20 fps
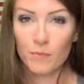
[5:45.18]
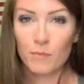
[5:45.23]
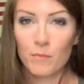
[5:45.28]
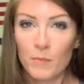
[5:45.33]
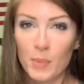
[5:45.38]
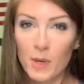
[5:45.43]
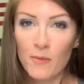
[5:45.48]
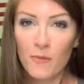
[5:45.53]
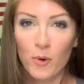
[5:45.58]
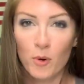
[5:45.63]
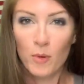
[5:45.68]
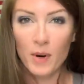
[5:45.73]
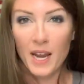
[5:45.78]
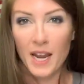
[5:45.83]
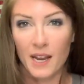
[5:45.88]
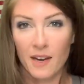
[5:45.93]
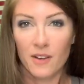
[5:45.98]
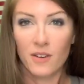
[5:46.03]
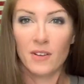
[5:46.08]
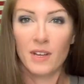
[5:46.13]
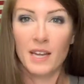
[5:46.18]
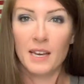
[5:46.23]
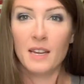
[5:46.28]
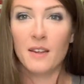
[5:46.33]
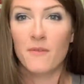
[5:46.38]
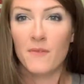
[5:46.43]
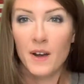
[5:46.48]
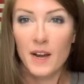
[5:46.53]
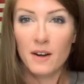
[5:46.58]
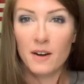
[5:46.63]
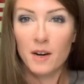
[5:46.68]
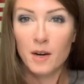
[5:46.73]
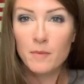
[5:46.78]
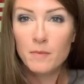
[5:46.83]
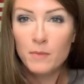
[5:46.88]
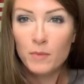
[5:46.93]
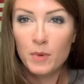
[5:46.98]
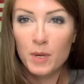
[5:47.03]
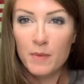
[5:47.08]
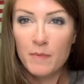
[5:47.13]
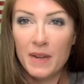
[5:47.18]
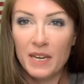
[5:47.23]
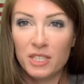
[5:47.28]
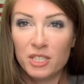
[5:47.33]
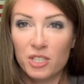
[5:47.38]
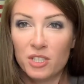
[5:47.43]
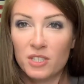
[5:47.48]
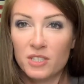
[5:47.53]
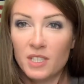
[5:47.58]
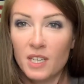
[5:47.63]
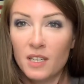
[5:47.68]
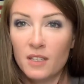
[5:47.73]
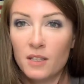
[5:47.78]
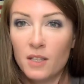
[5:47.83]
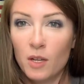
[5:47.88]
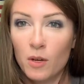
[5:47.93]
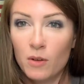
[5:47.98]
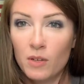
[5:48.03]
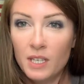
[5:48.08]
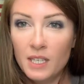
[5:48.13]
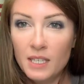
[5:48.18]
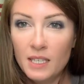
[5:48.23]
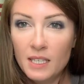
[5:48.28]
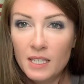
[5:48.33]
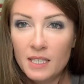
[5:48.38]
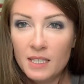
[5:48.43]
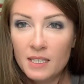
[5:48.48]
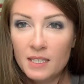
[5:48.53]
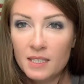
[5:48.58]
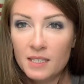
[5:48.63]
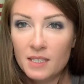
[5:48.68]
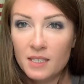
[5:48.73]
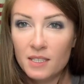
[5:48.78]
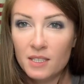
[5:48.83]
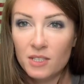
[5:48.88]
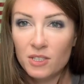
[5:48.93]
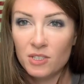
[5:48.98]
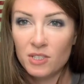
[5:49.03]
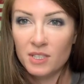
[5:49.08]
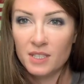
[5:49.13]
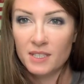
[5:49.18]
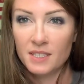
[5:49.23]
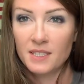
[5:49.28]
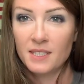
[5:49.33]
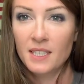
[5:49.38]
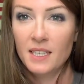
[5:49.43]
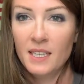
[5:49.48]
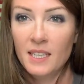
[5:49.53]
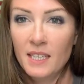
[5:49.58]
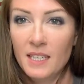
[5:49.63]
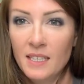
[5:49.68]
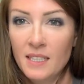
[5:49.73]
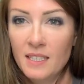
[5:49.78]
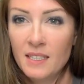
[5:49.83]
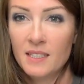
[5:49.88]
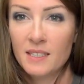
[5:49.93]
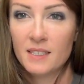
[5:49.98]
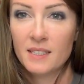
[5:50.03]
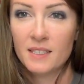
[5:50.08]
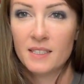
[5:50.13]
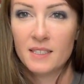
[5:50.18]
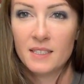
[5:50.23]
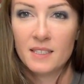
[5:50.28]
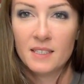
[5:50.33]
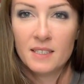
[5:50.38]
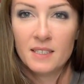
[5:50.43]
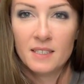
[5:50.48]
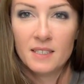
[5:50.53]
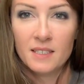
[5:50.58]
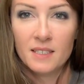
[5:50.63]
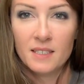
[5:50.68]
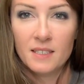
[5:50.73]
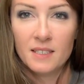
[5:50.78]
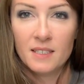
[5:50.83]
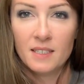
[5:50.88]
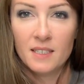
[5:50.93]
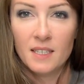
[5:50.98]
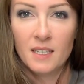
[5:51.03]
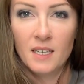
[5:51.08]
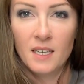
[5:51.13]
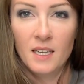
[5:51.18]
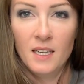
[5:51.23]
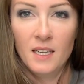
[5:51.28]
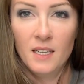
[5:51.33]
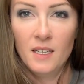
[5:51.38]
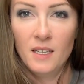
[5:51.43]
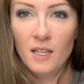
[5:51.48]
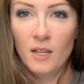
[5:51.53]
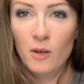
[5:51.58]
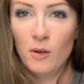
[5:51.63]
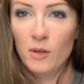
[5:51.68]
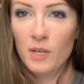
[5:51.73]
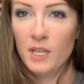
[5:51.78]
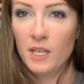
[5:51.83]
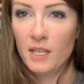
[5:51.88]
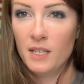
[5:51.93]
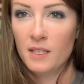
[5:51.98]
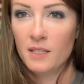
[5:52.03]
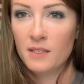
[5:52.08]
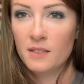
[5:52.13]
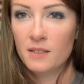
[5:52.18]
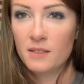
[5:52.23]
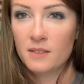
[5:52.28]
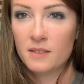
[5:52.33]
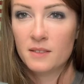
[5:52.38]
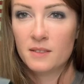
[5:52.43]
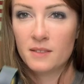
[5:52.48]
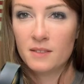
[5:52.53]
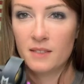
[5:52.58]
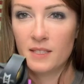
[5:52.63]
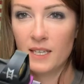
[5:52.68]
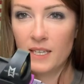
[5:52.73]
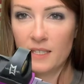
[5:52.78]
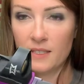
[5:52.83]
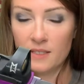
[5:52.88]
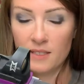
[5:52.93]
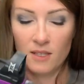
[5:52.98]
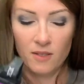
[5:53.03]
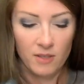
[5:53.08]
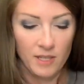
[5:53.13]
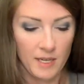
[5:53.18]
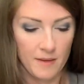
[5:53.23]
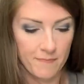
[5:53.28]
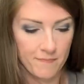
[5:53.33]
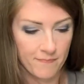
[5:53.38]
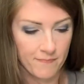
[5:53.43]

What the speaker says: Before we handle any firearm, we make sure it's unloaded. As you can see, unloaded. Yes, okay.